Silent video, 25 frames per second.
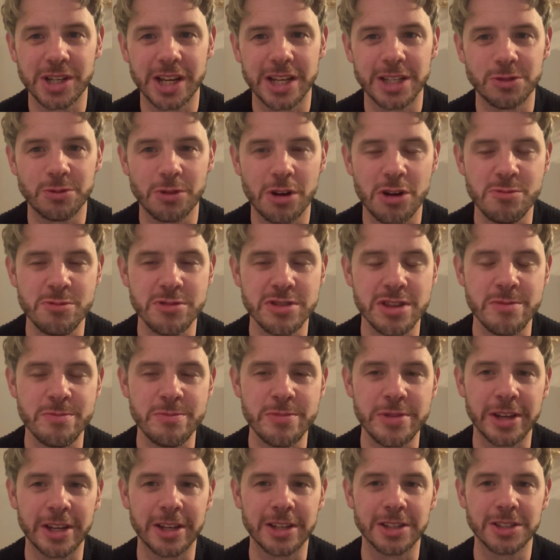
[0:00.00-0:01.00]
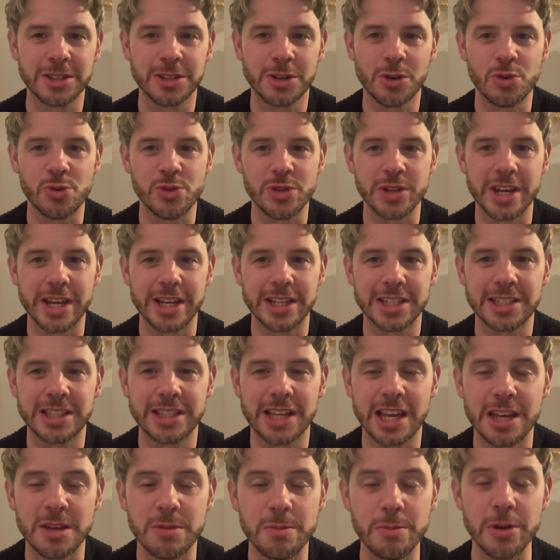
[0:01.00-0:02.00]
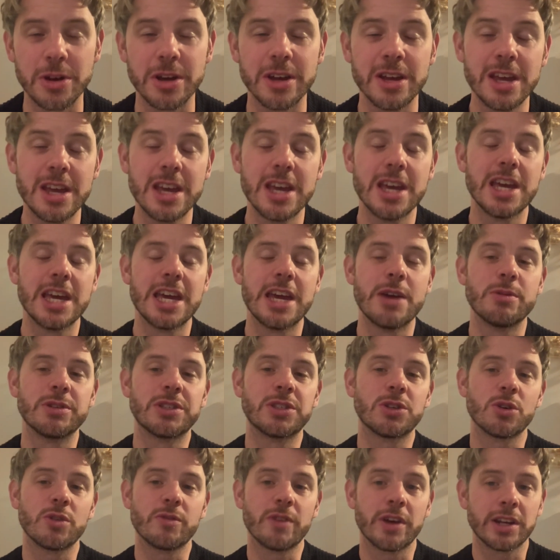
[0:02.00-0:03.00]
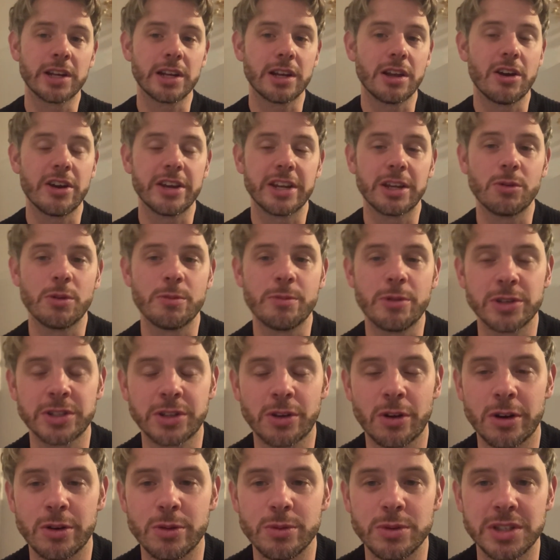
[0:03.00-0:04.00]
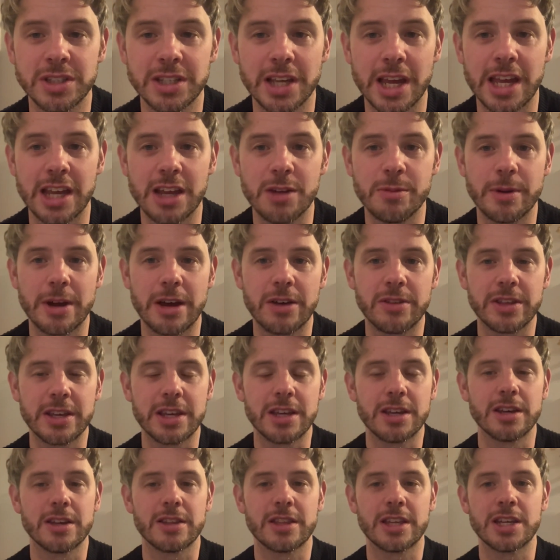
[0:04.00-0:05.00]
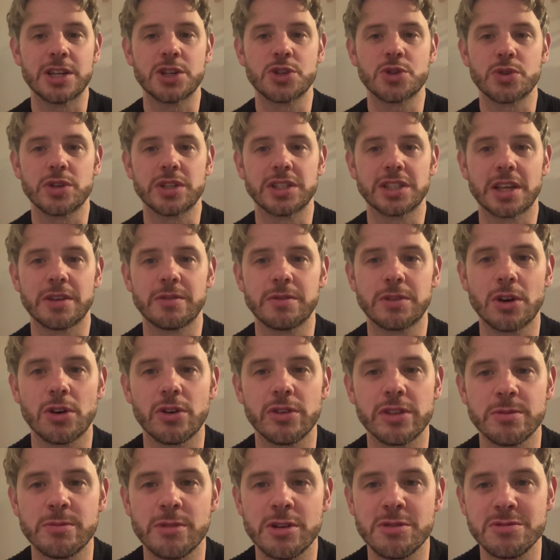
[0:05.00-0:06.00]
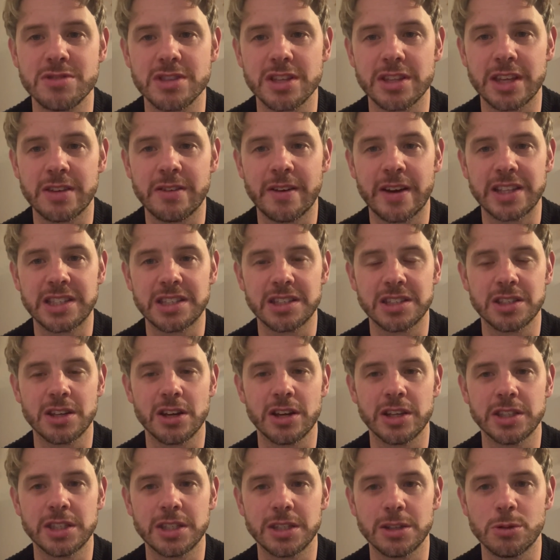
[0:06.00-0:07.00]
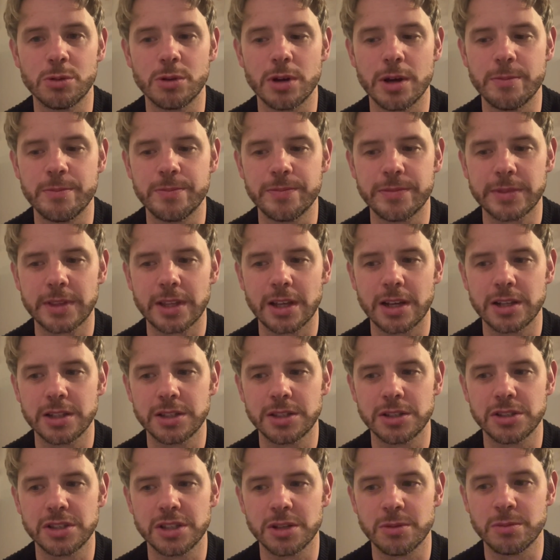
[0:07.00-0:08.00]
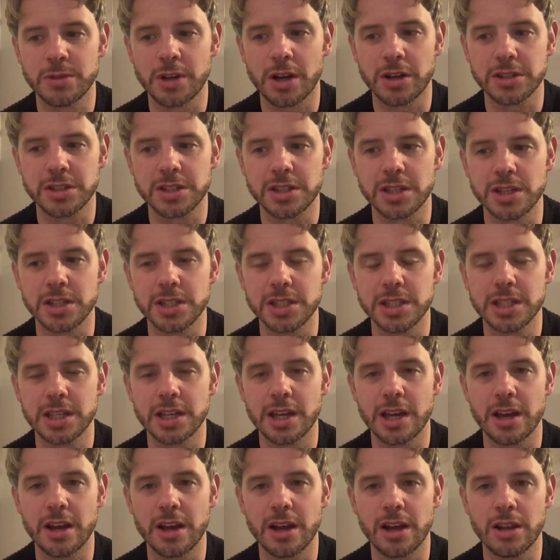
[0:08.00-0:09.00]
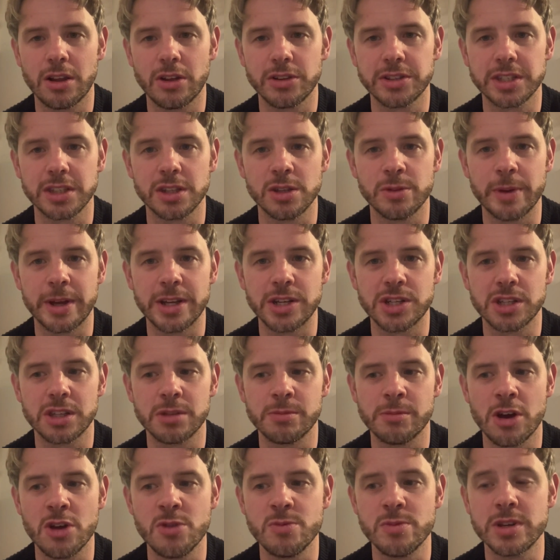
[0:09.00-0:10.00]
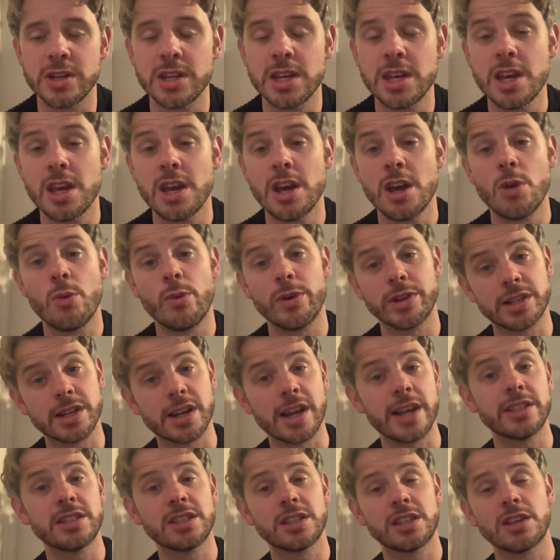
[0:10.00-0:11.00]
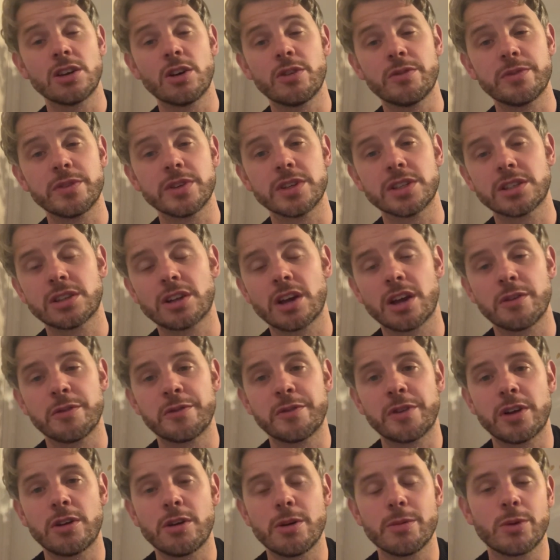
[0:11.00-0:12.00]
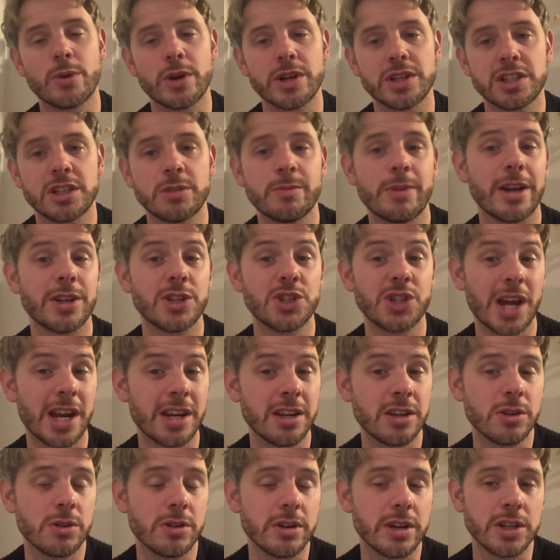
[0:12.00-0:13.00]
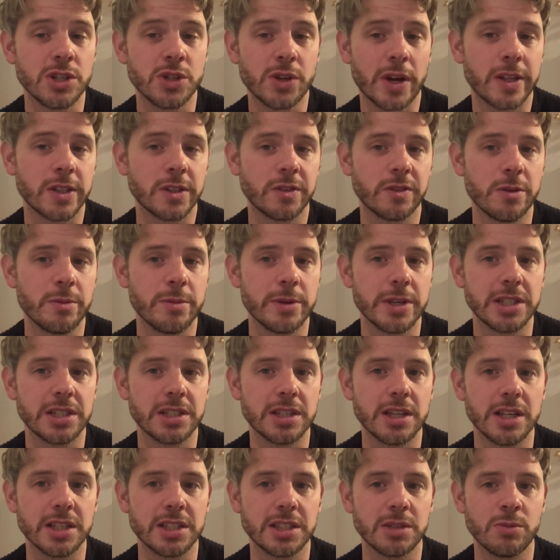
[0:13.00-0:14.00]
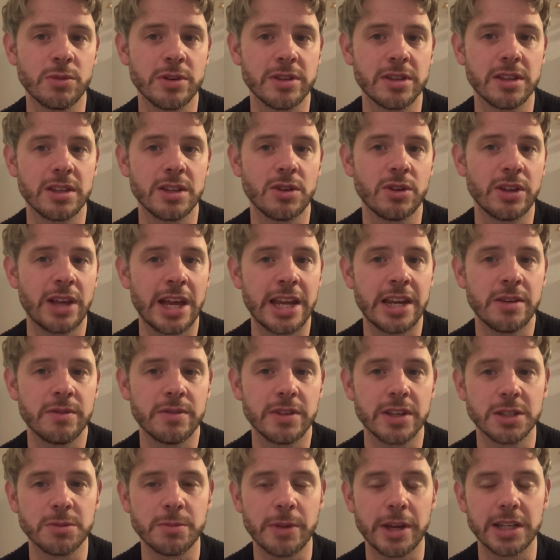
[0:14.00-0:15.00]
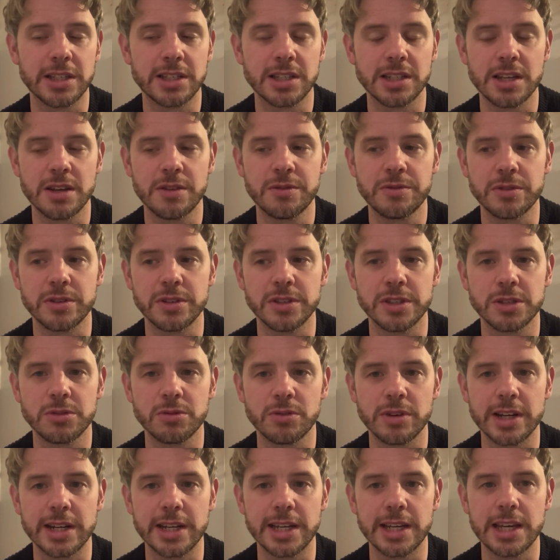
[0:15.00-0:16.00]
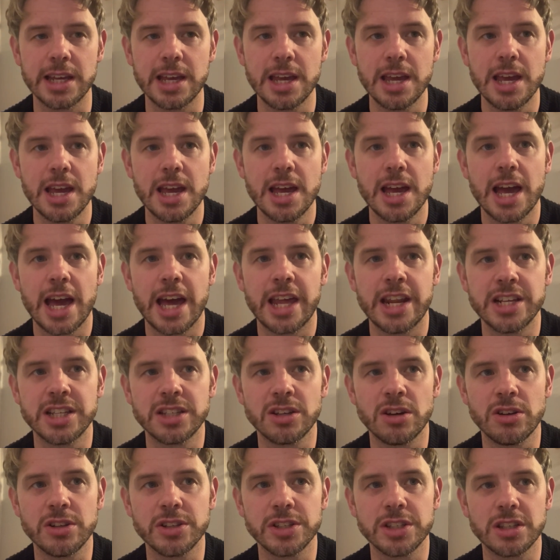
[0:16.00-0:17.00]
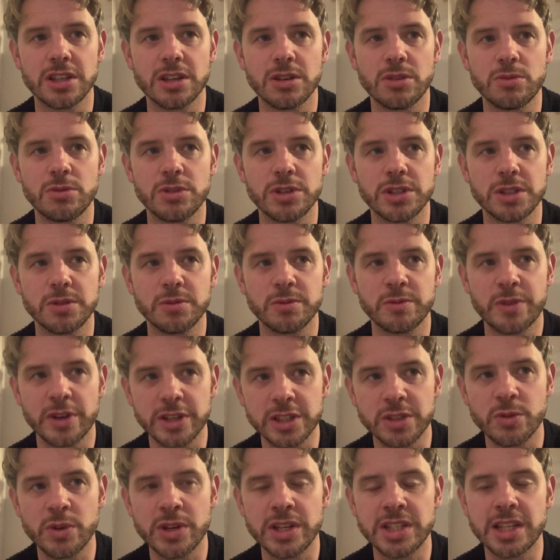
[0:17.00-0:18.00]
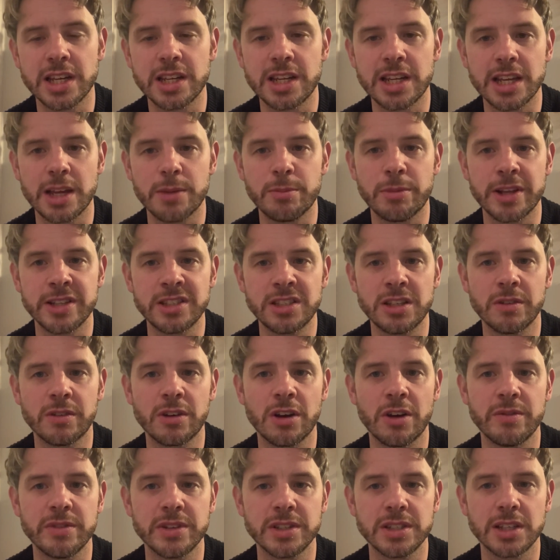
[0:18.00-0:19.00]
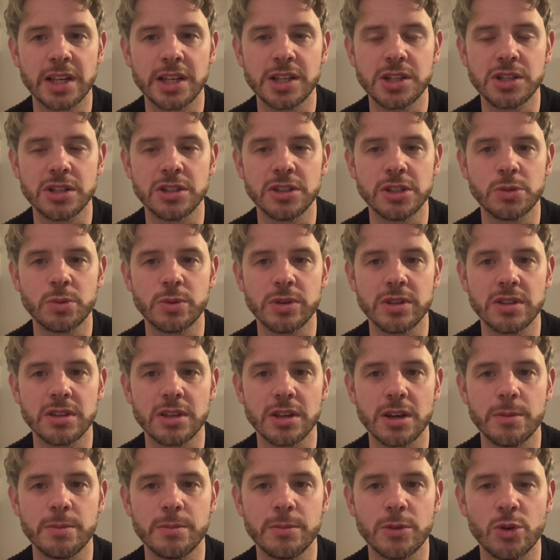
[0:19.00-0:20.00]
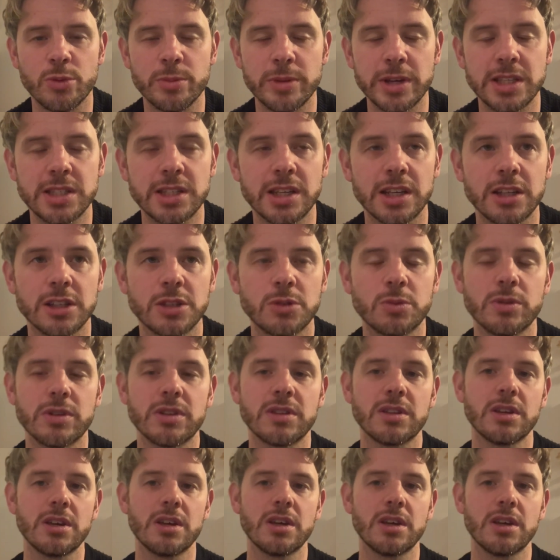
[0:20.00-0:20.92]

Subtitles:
against Roma and then being at school the next day. But it was sort of underlining what Postecoglou was saying about the injuries they've got at the moment, that they've had to turn to some youngsters a lot on the bench at the moment, which led to the obvious kind of follow-up question about January and transfer business and whether any of this makes a difference really. And his answer was, first of all, he said he had plenty of conversations with or meetings with